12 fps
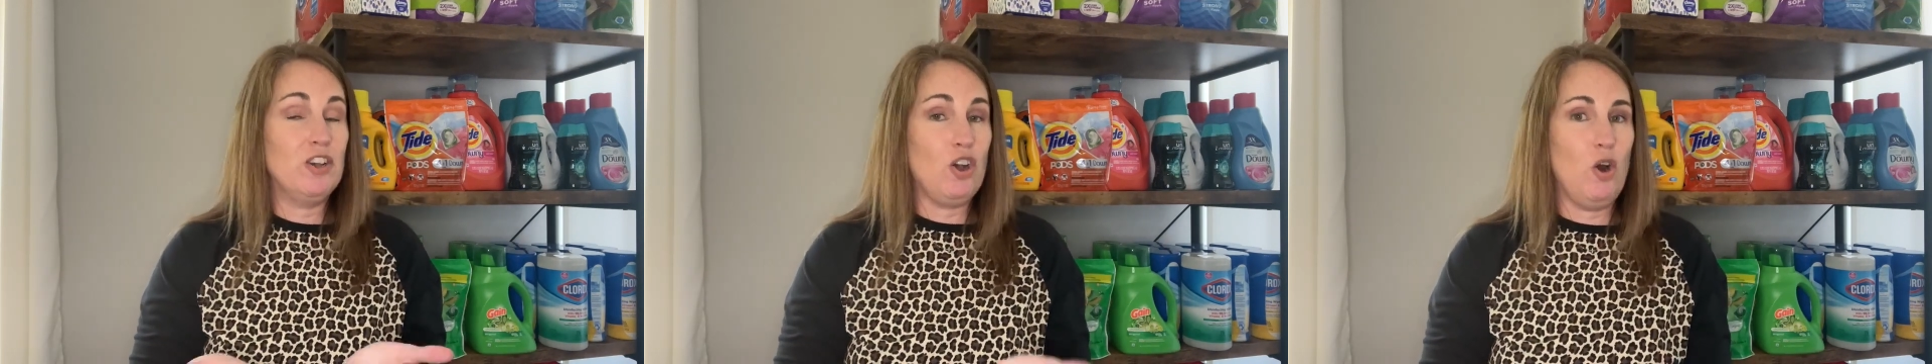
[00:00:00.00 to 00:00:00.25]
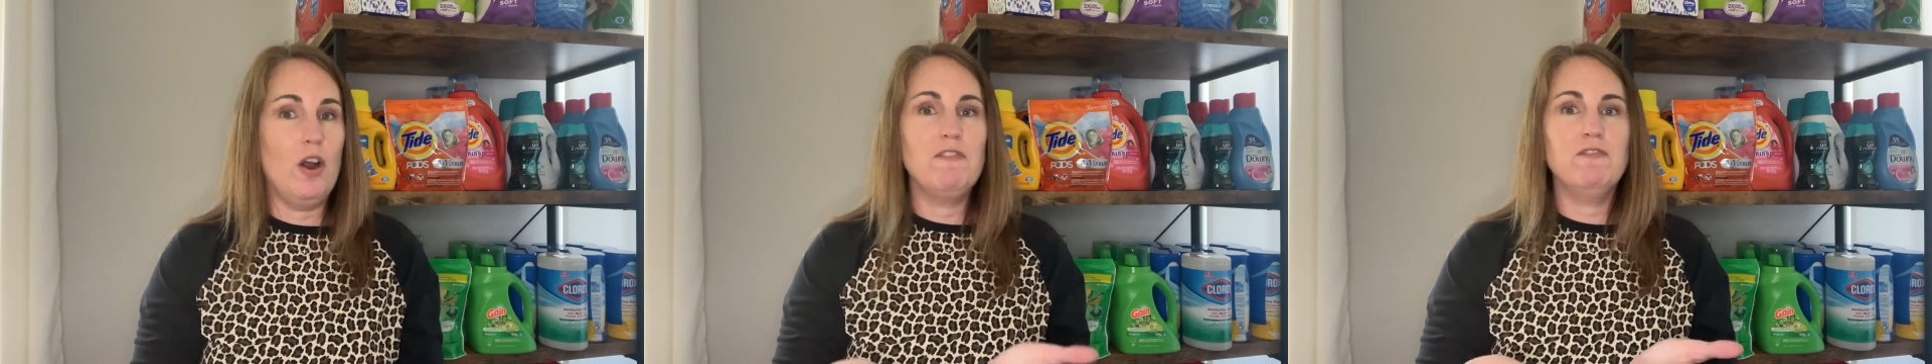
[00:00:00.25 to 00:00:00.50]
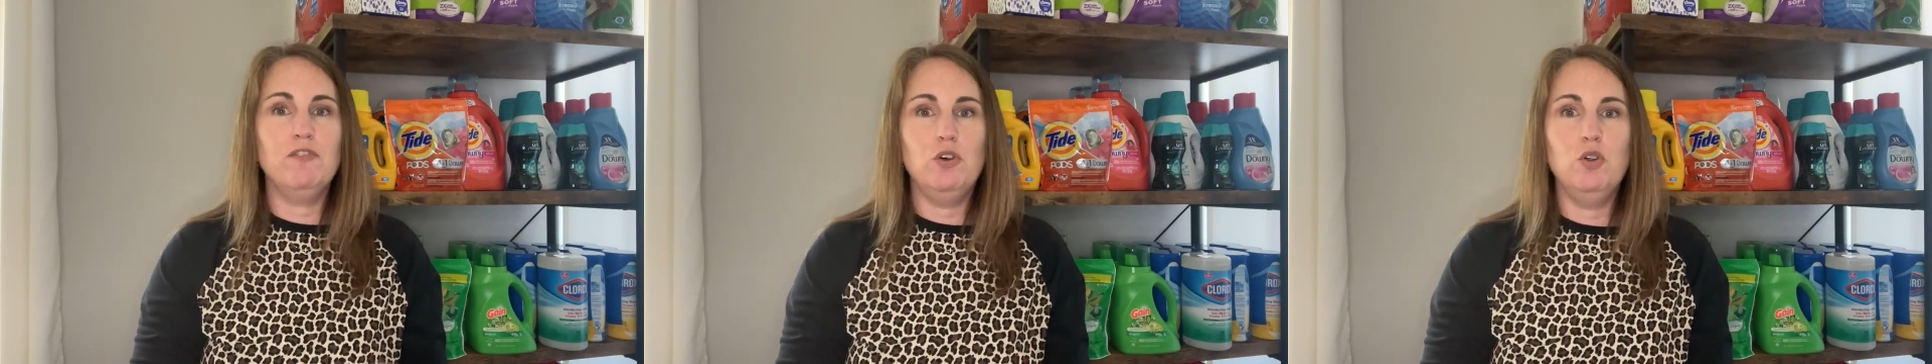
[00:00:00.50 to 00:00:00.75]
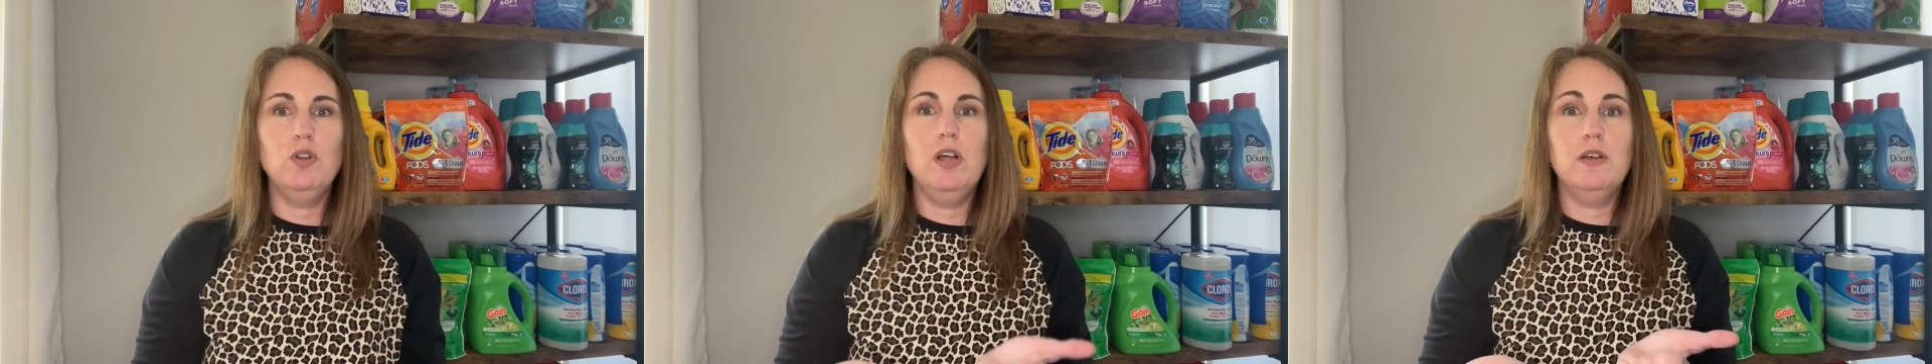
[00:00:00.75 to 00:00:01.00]
cart
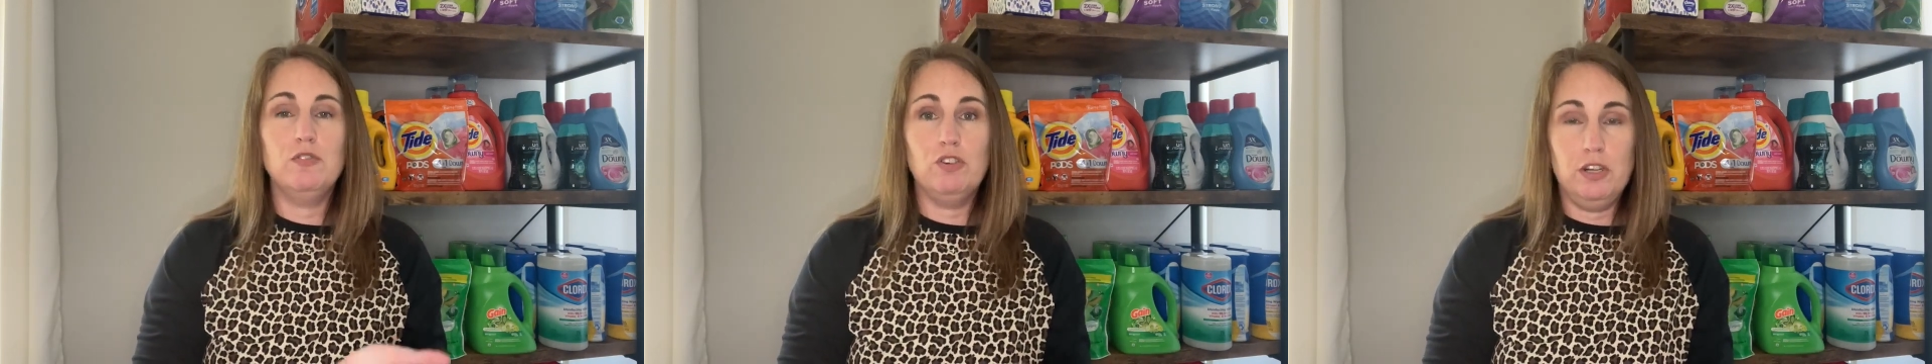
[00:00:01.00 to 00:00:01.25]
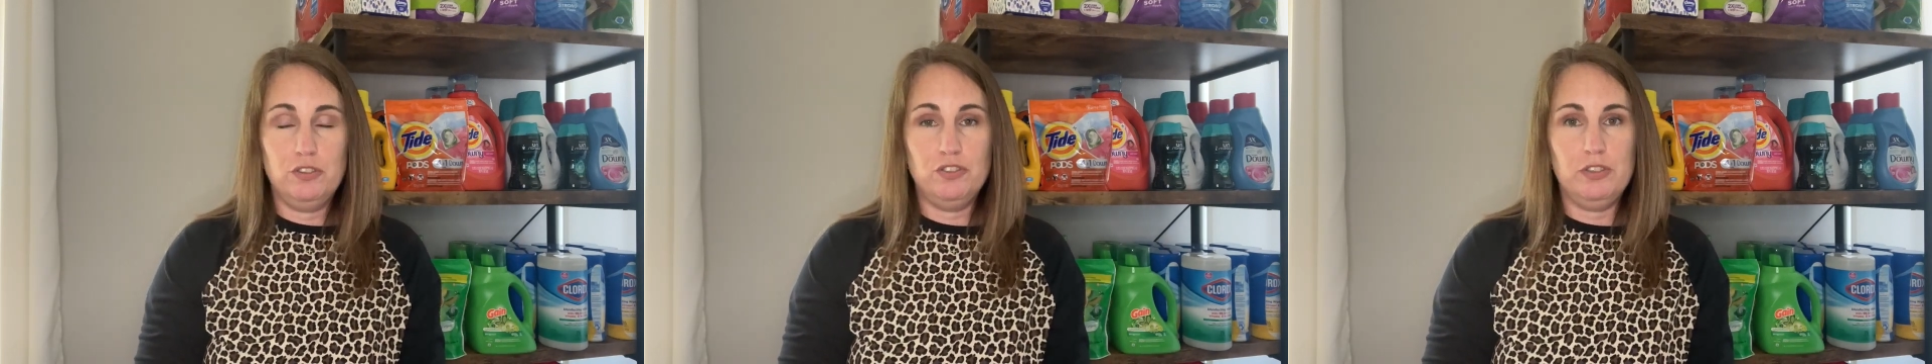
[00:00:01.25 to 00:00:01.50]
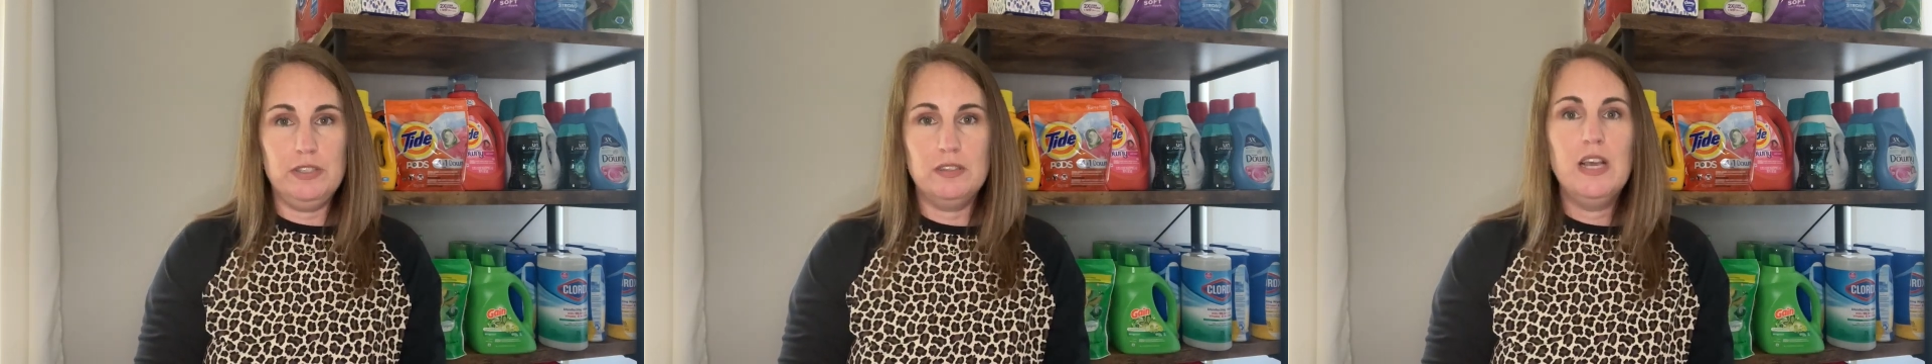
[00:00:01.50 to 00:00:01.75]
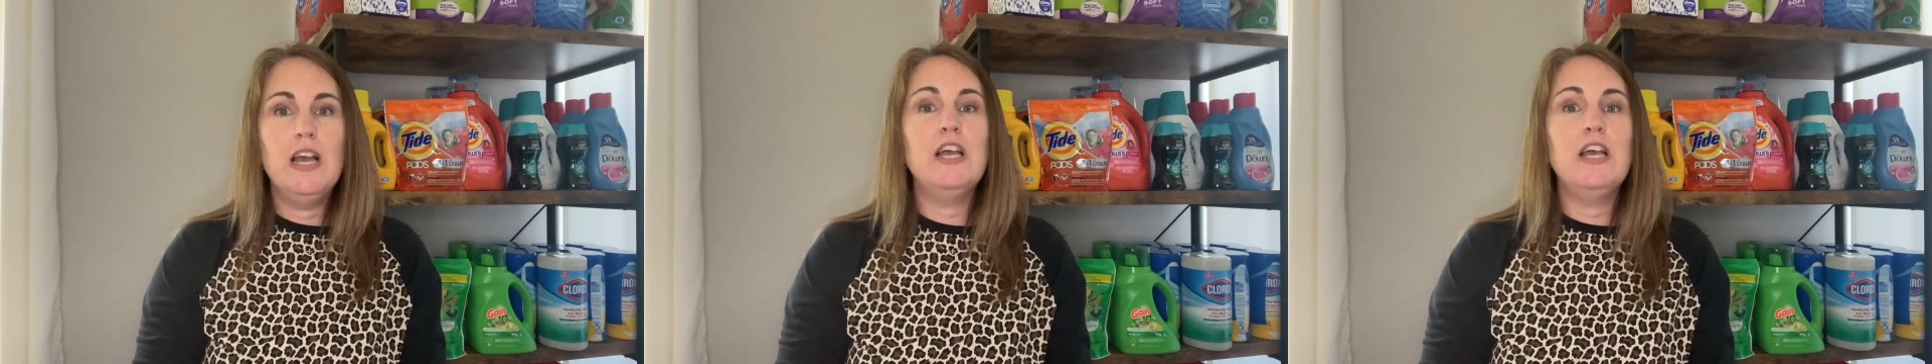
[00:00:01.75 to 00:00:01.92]
full of groceries,